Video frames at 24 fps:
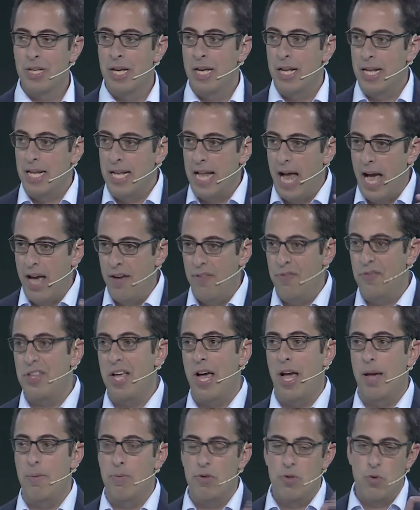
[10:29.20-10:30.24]

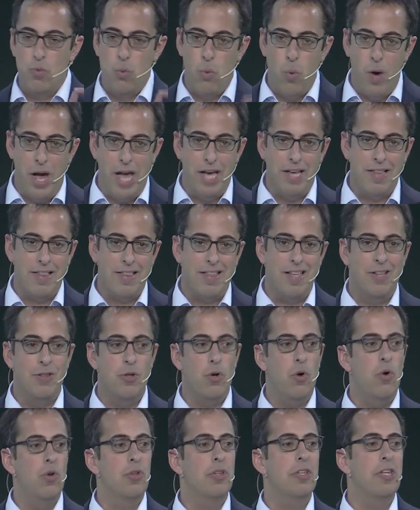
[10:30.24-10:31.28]
lifetimes wasted
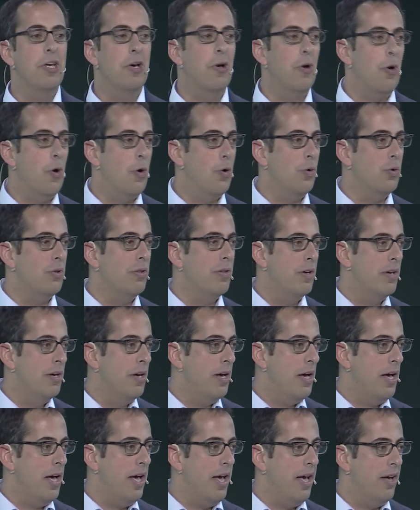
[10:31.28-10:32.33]
on the road
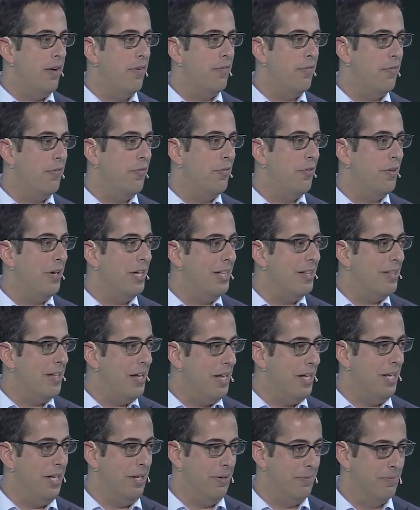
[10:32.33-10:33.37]
every
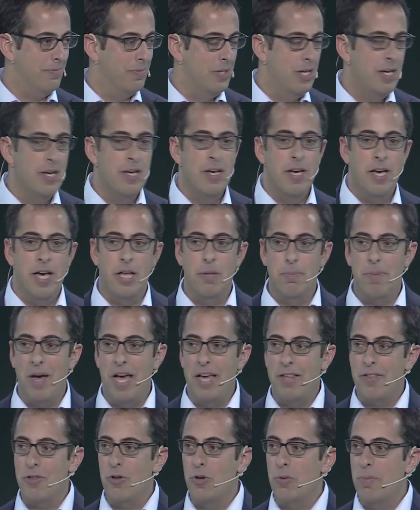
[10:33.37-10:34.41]
day. And
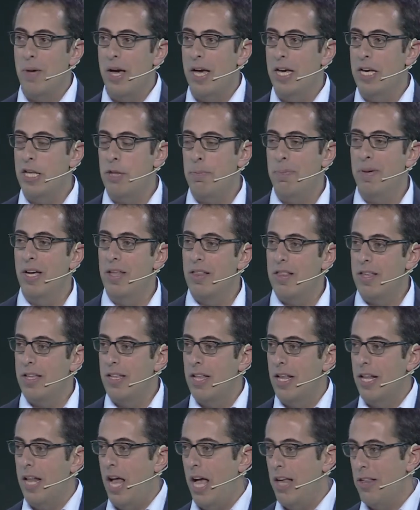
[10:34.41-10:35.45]
based on my experience in
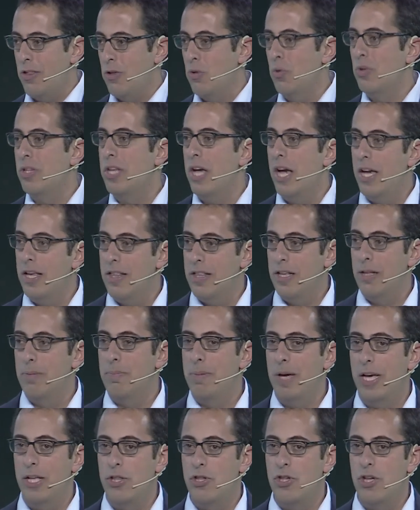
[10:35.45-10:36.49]
the last two days in
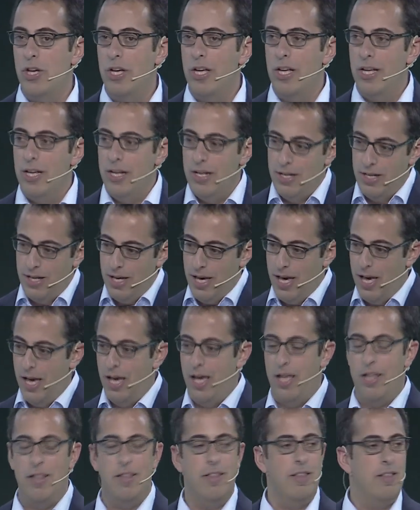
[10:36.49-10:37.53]
Beijing
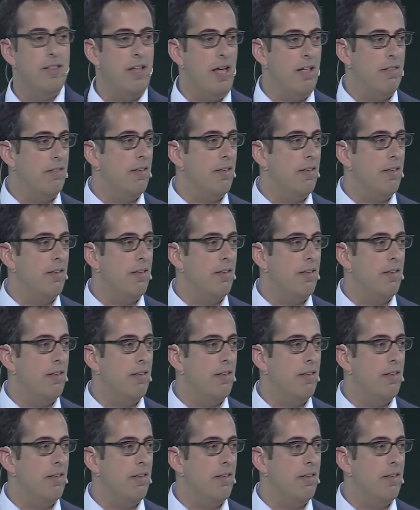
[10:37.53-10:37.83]
and that